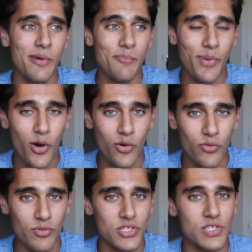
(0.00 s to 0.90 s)
bone,
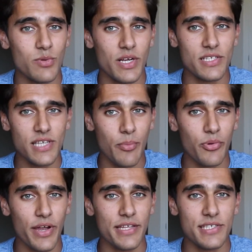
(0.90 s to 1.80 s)
which is where it
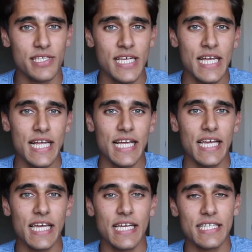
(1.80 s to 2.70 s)
separates,
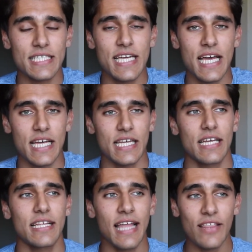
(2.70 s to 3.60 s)
and yeah,
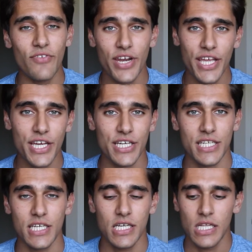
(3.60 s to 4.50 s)
not very good.
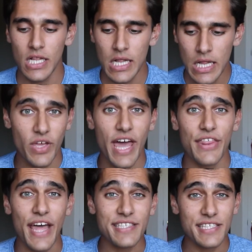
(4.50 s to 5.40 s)
Yeah,
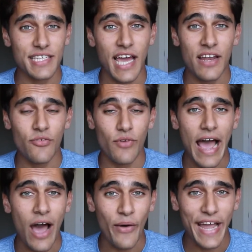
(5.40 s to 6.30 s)
that's kind of
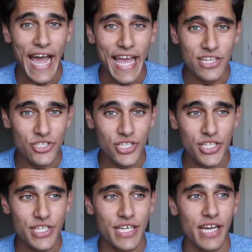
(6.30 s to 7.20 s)
how I got
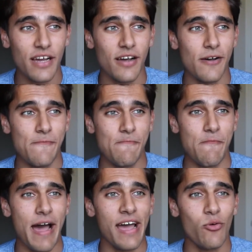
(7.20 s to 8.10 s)
injured.
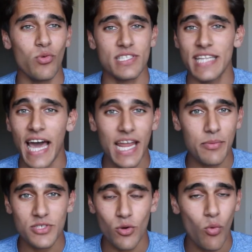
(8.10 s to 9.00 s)
I was not
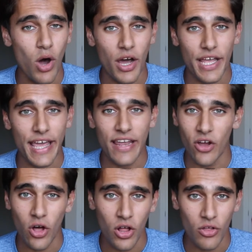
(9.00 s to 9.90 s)
able to walk at
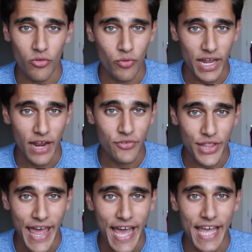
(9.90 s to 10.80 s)
all right after
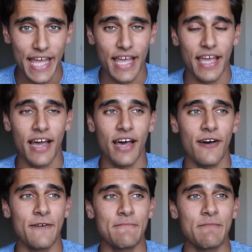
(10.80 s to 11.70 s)
that.
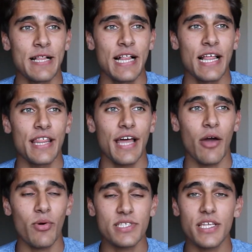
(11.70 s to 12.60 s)
I
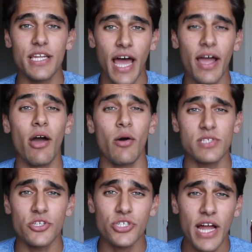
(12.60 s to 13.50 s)
went to the doctor. I
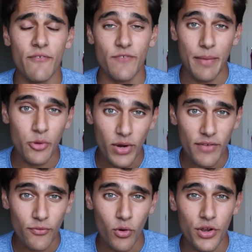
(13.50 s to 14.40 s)
was injured on February
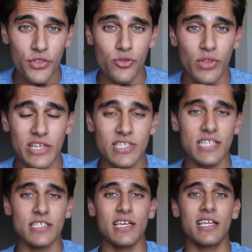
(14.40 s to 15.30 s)
4th,
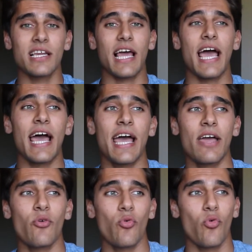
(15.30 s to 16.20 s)
2018.
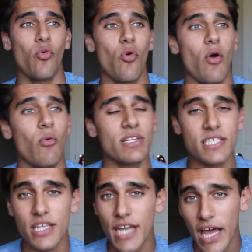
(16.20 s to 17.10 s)
I went to
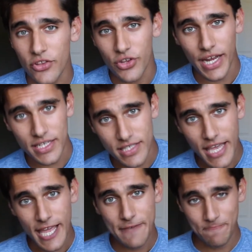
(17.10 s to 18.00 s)
see the doctor the next
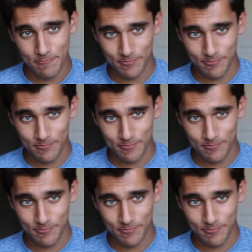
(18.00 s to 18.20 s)
day,